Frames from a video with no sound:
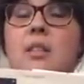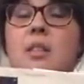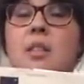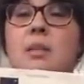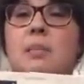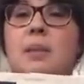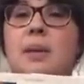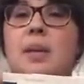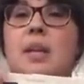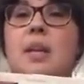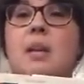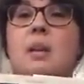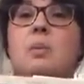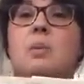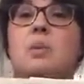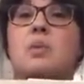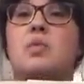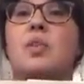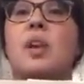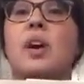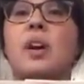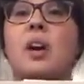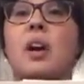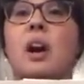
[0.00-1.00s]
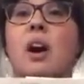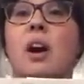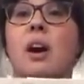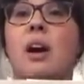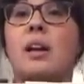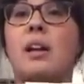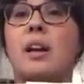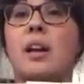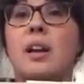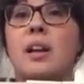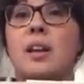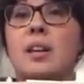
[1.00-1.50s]
In the beginning it was very
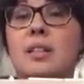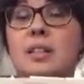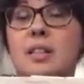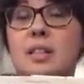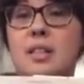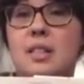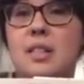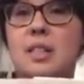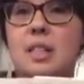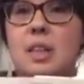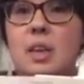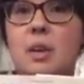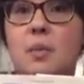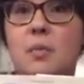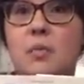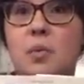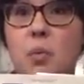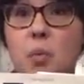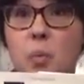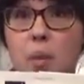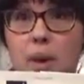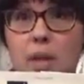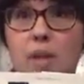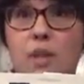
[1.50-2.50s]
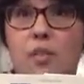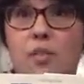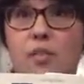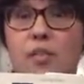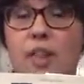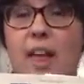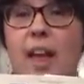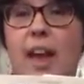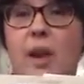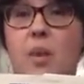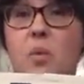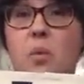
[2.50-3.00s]
hard to see where the
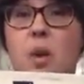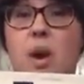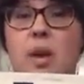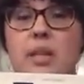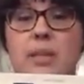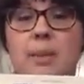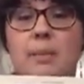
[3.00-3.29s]
flag was.